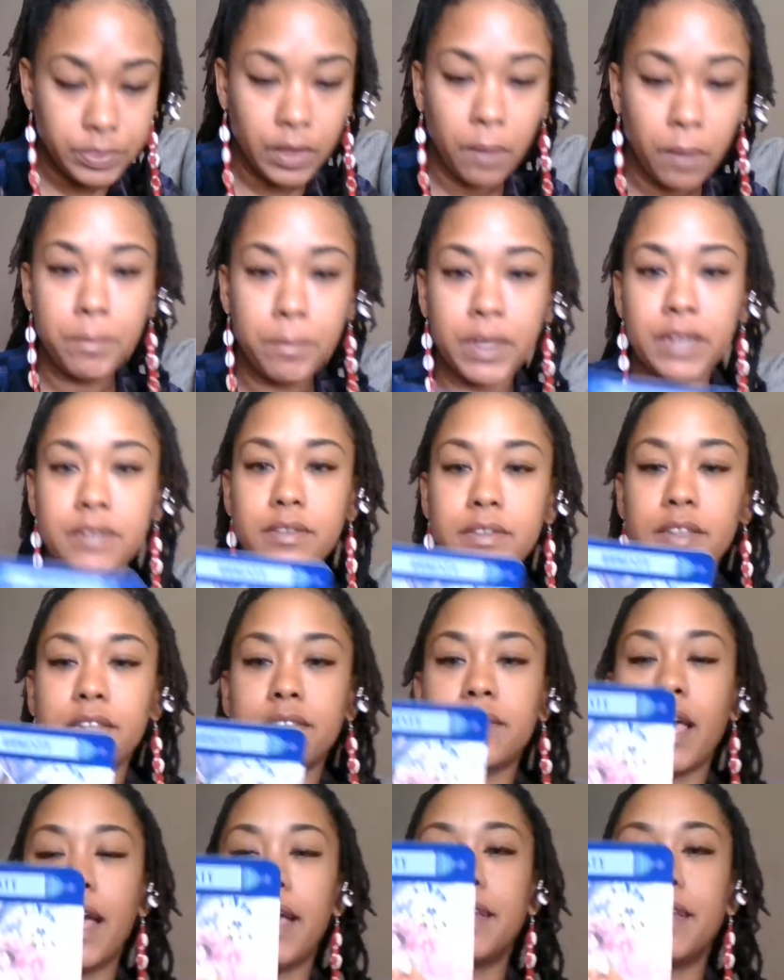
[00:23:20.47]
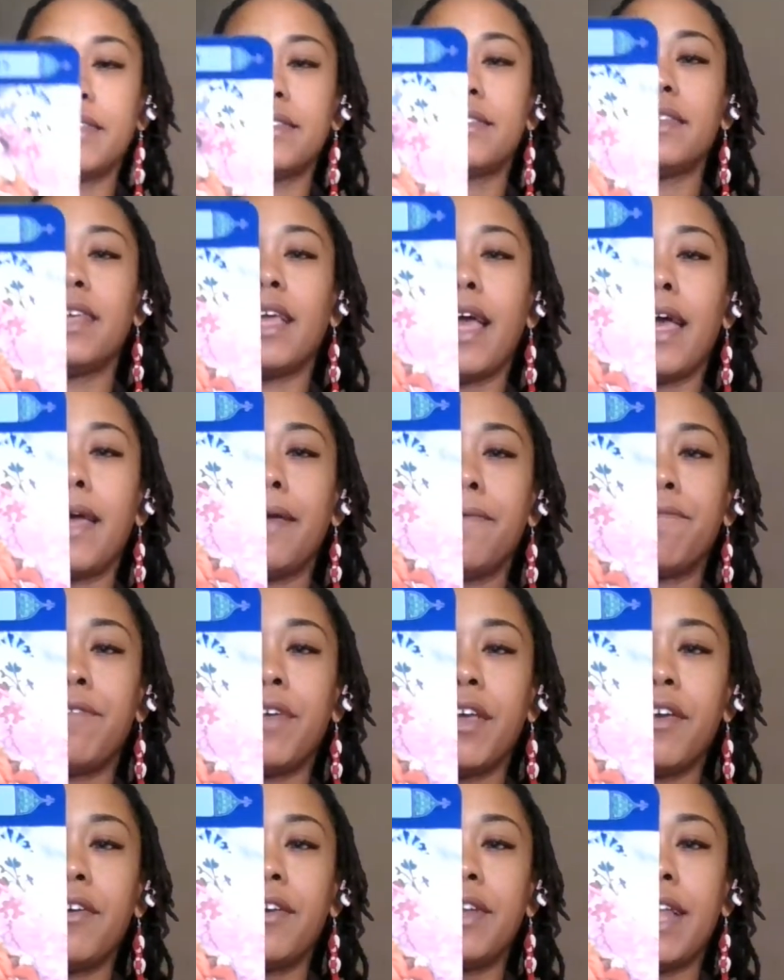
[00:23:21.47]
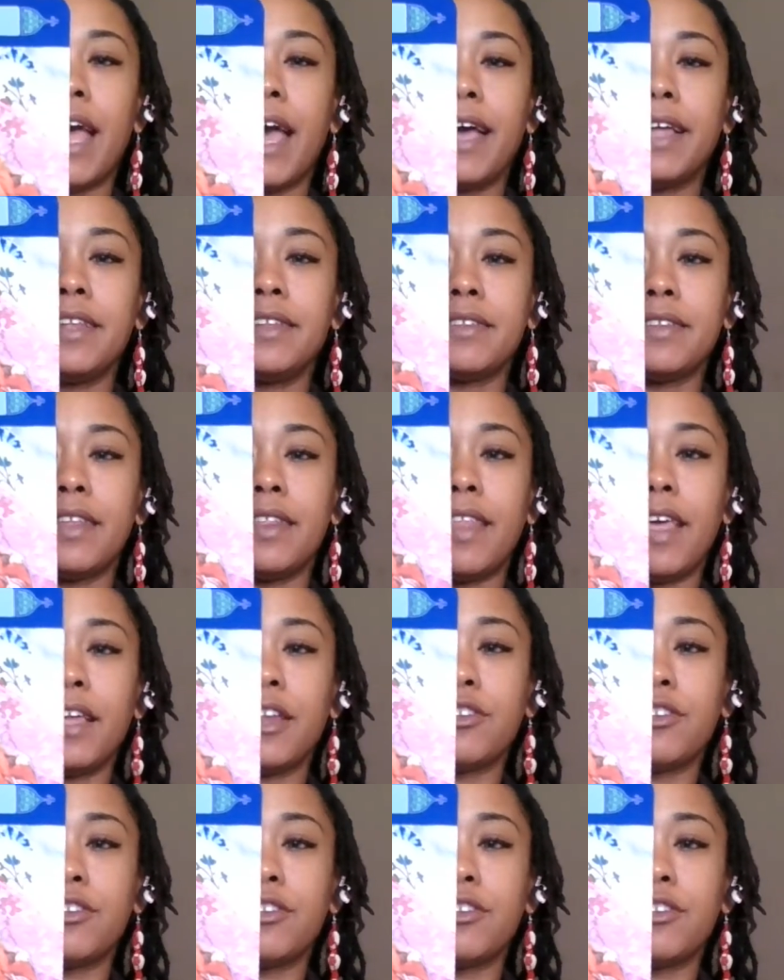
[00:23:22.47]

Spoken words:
But it says honesty. I am fair and honest, and that